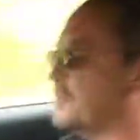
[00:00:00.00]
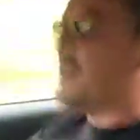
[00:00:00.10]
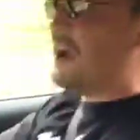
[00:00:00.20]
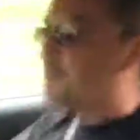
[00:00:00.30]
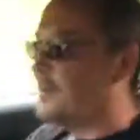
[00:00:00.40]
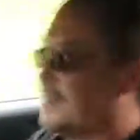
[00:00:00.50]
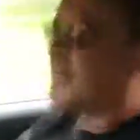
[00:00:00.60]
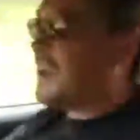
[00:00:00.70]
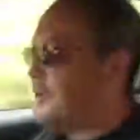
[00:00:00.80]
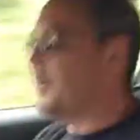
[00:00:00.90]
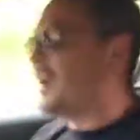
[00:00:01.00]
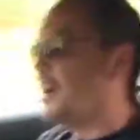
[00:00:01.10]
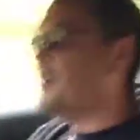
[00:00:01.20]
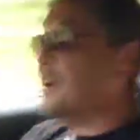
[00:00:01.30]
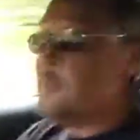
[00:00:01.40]
now. There we
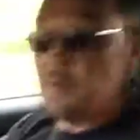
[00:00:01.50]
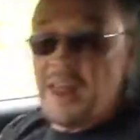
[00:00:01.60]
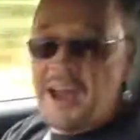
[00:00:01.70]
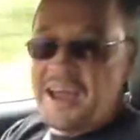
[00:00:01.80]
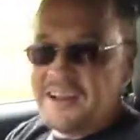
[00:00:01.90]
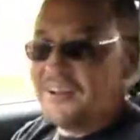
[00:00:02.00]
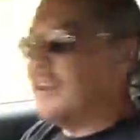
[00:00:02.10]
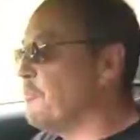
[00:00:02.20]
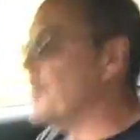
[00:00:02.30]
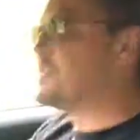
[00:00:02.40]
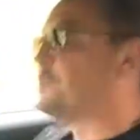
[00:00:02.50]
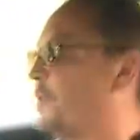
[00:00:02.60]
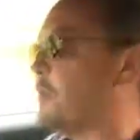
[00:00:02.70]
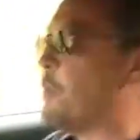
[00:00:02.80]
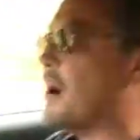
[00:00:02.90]
go. But that handled it
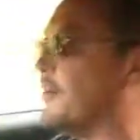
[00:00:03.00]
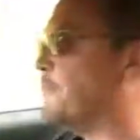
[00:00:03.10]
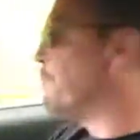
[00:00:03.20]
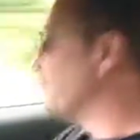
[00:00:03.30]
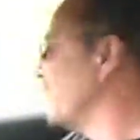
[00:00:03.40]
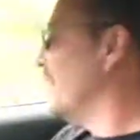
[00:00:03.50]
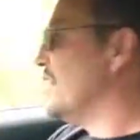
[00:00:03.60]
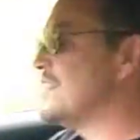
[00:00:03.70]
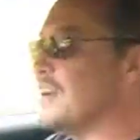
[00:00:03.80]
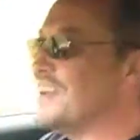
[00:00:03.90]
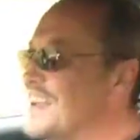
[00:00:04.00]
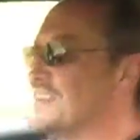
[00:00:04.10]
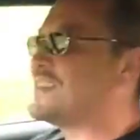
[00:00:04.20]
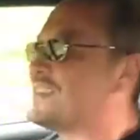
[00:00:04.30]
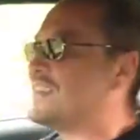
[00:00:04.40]
reasonably well. So
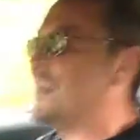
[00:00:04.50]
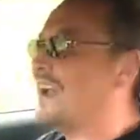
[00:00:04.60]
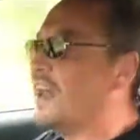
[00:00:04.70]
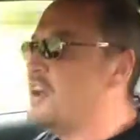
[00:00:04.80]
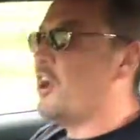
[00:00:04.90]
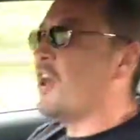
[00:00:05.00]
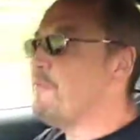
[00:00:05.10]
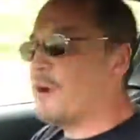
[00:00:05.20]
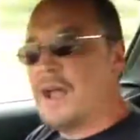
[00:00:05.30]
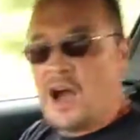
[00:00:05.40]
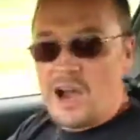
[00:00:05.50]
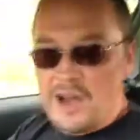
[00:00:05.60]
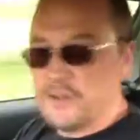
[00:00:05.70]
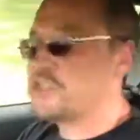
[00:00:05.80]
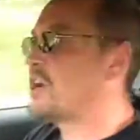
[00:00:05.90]
it's not a very
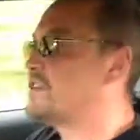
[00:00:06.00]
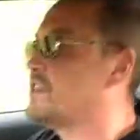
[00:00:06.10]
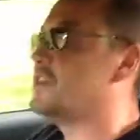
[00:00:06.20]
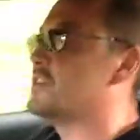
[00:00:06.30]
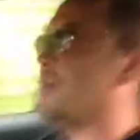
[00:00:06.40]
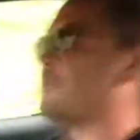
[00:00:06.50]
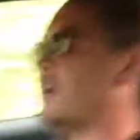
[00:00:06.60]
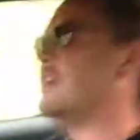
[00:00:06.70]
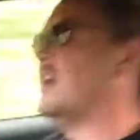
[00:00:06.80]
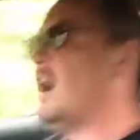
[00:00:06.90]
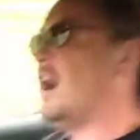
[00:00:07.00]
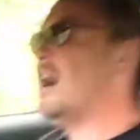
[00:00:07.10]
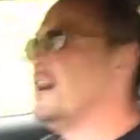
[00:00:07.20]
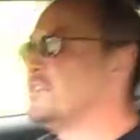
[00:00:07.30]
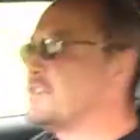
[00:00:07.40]
hard chassis, it doesn't have very
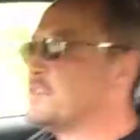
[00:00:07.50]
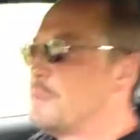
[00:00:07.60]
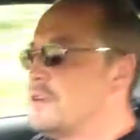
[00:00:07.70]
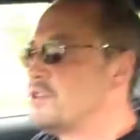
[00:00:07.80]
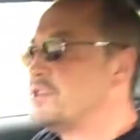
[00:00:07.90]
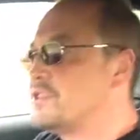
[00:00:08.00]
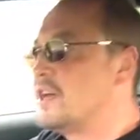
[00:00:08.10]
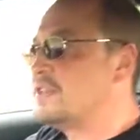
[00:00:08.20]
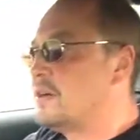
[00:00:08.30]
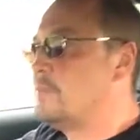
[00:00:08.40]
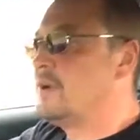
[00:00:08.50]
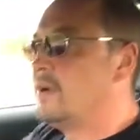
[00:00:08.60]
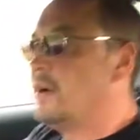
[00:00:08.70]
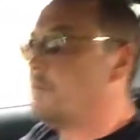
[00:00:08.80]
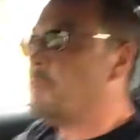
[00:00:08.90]
hard suspension setup,
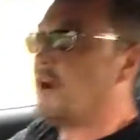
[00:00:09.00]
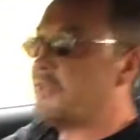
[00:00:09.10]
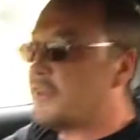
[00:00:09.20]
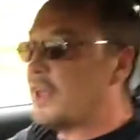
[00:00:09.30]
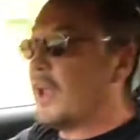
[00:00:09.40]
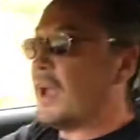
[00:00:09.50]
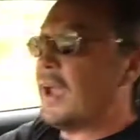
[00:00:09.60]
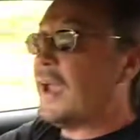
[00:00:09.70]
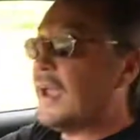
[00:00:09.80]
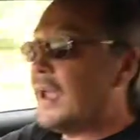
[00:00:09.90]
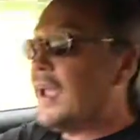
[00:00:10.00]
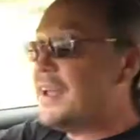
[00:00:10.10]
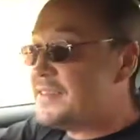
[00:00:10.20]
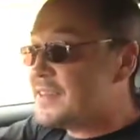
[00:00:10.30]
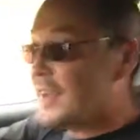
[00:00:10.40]
but
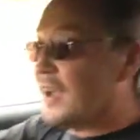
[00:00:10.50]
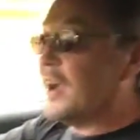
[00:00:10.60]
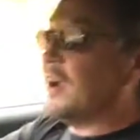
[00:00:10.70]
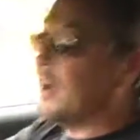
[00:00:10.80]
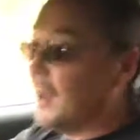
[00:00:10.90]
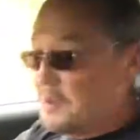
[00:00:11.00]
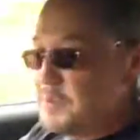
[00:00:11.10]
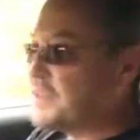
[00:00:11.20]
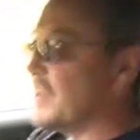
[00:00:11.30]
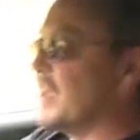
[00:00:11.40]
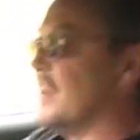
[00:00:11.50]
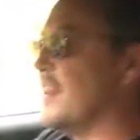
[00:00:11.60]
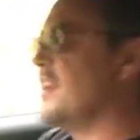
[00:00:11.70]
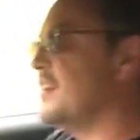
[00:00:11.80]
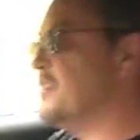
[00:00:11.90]
and I missed the gear
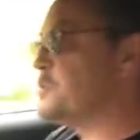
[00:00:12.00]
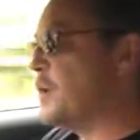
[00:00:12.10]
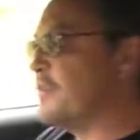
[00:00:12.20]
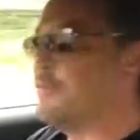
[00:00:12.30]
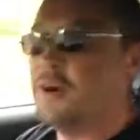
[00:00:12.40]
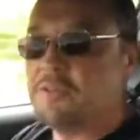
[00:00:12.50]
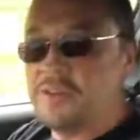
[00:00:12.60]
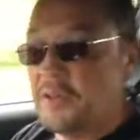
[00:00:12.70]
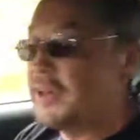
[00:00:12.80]
then, that's my fault, not